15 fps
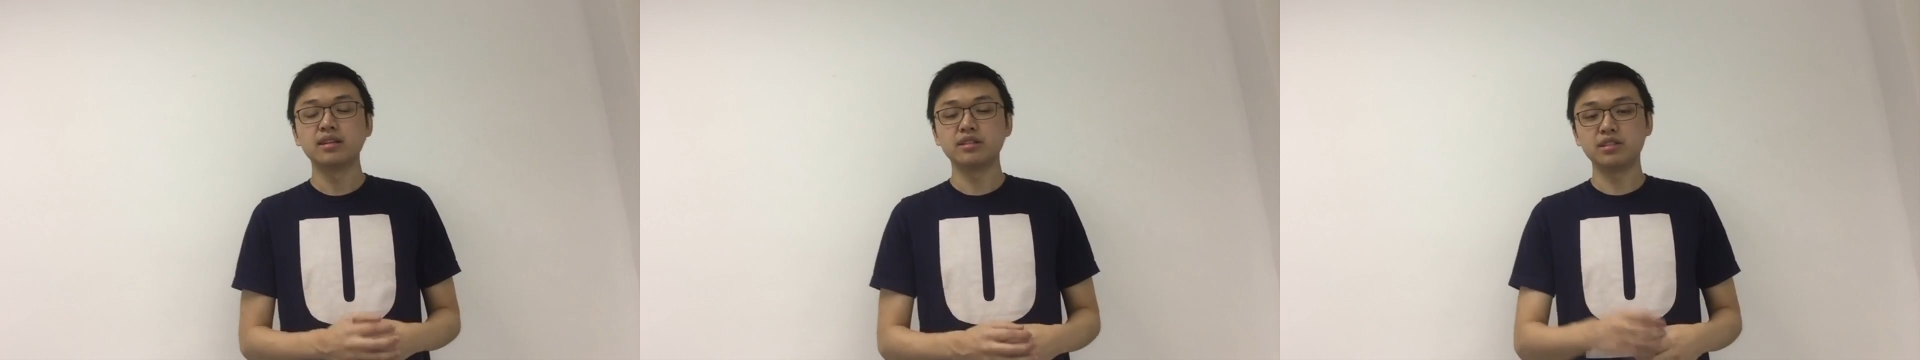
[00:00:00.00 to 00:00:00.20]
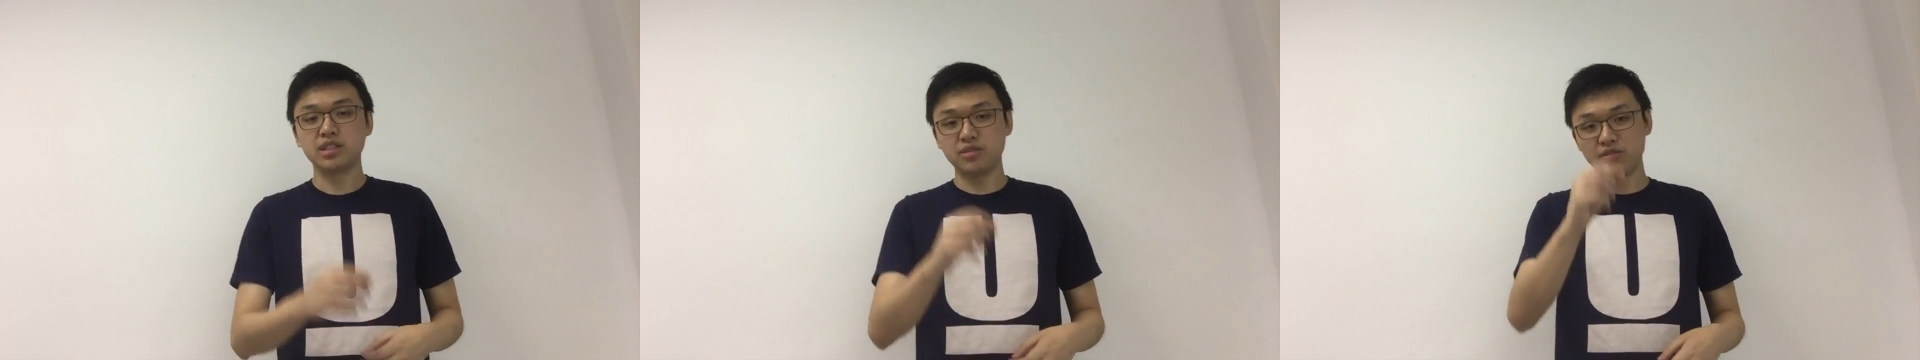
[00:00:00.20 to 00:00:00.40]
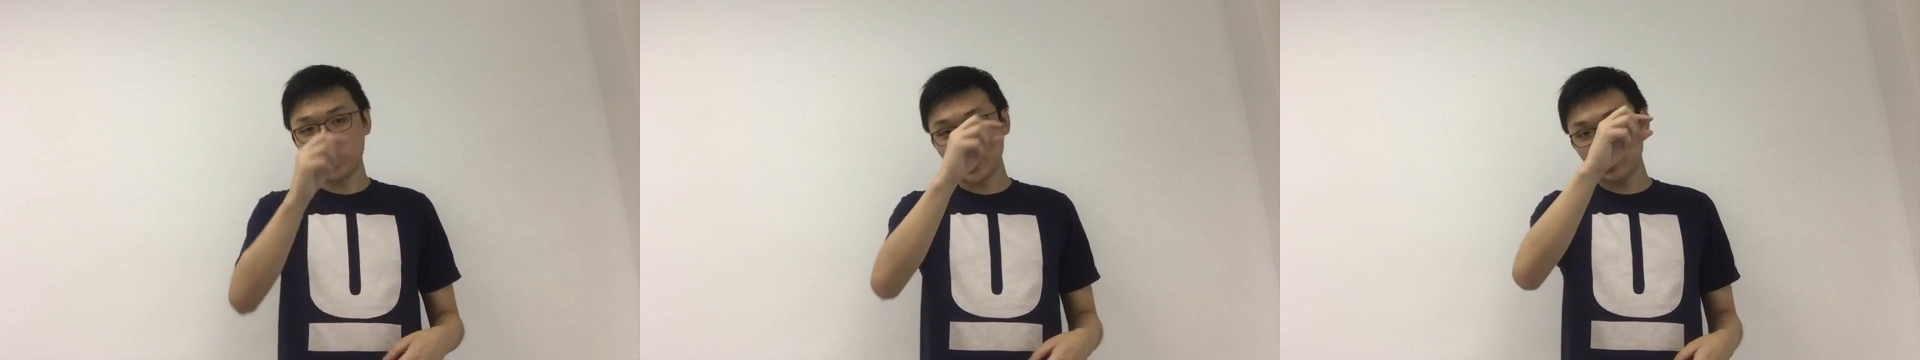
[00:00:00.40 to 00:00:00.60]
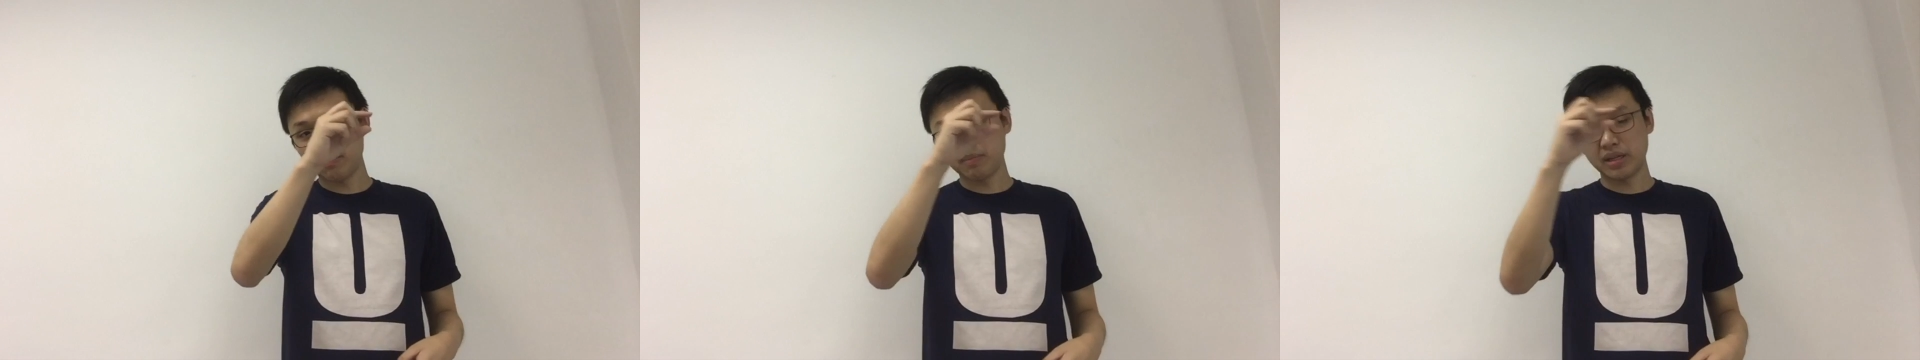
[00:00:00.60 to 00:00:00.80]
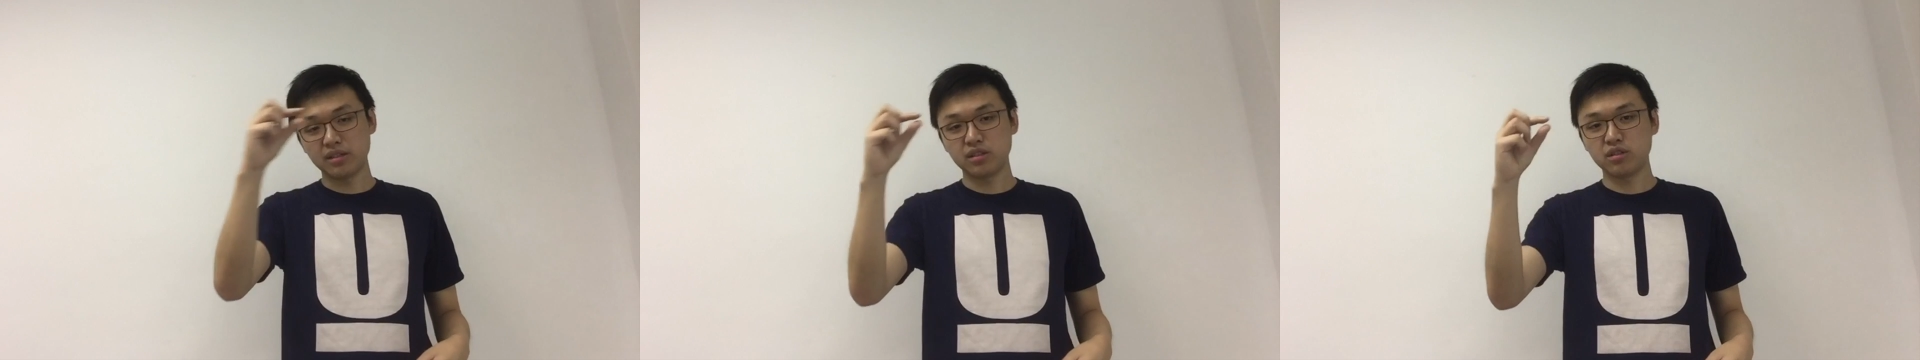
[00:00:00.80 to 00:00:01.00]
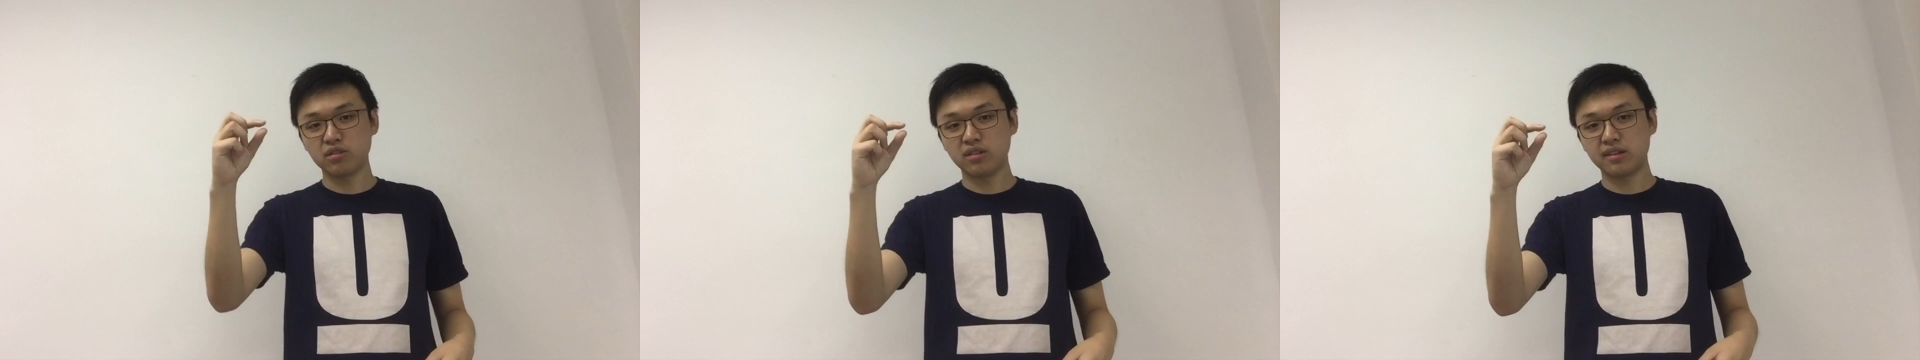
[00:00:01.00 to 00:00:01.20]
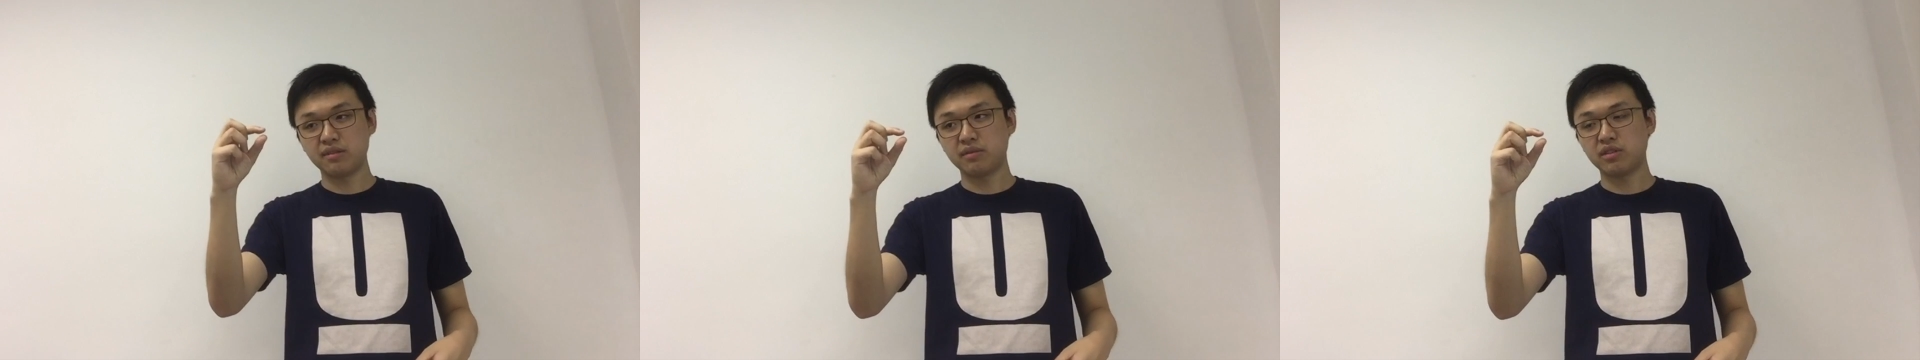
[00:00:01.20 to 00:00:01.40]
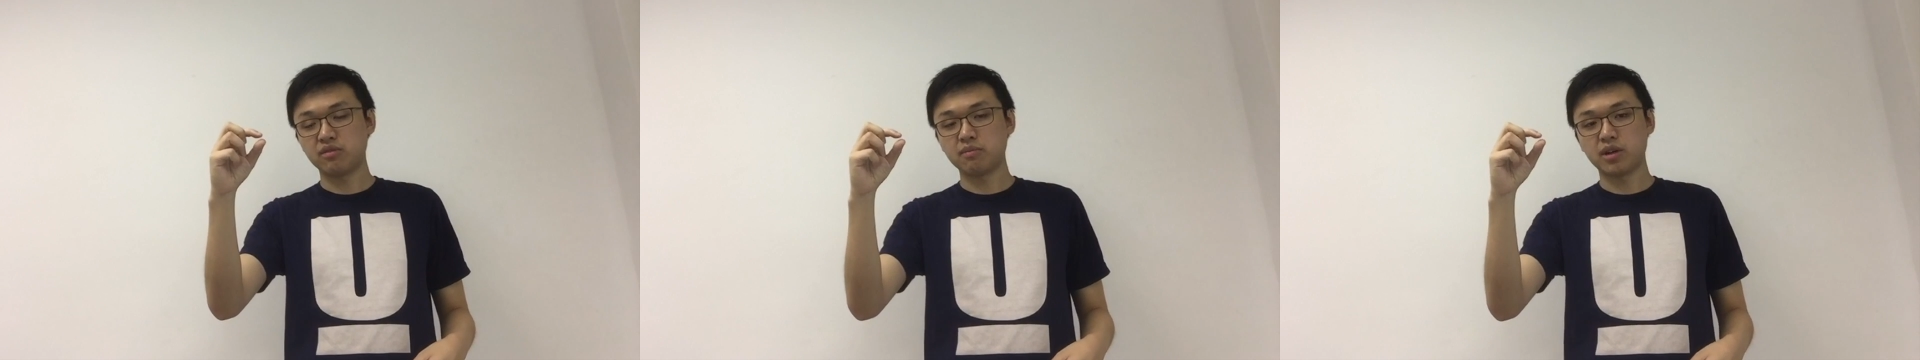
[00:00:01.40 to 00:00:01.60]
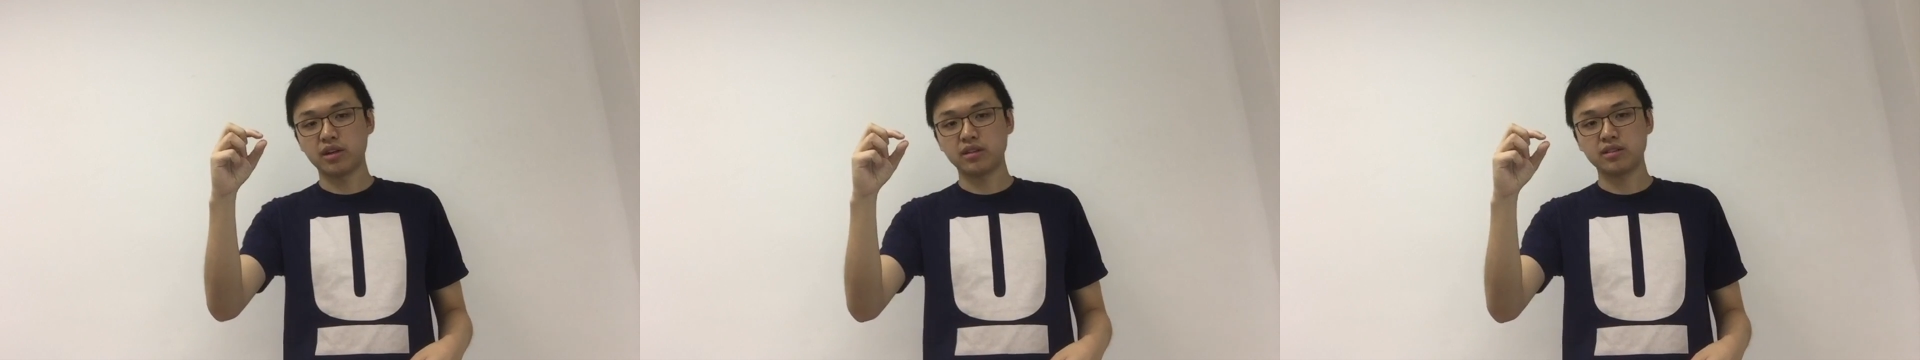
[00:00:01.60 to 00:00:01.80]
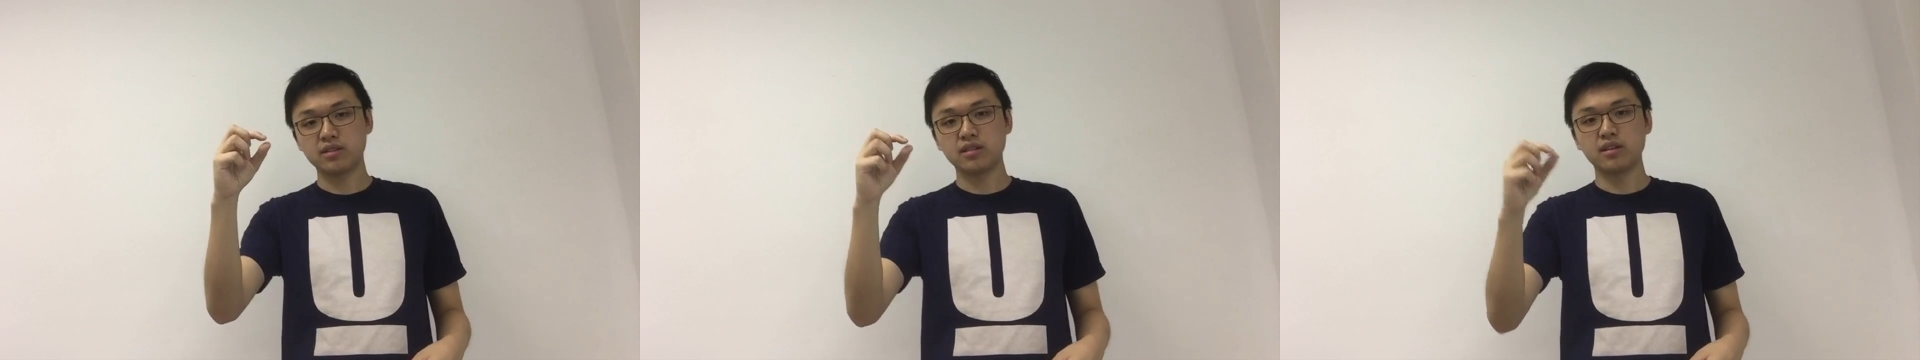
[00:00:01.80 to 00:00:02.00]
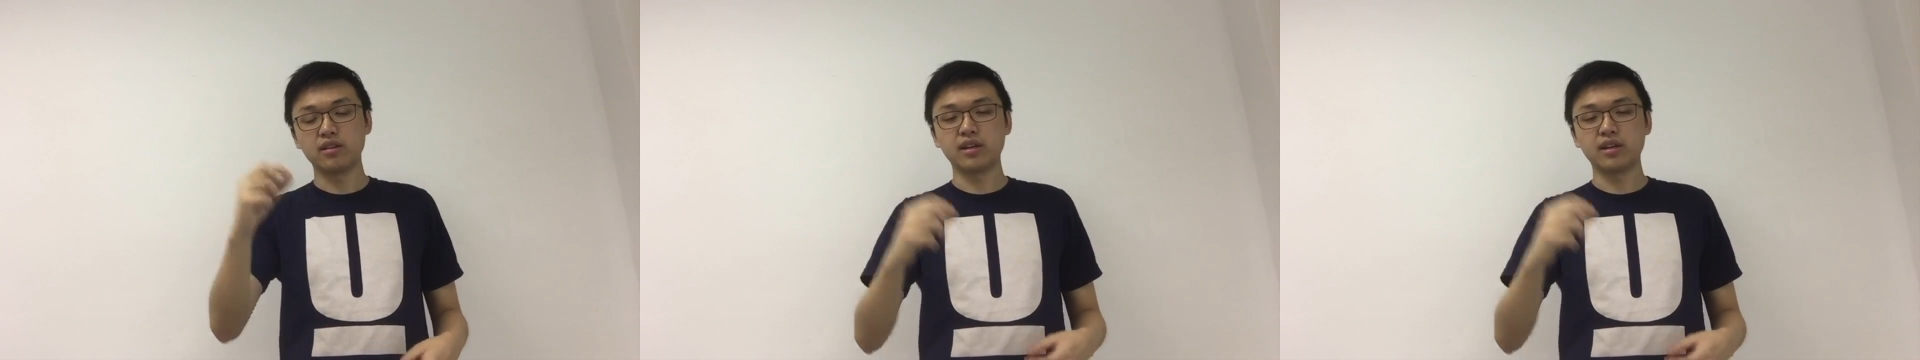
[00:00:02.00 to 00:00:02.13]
You divide it by the total number of marks.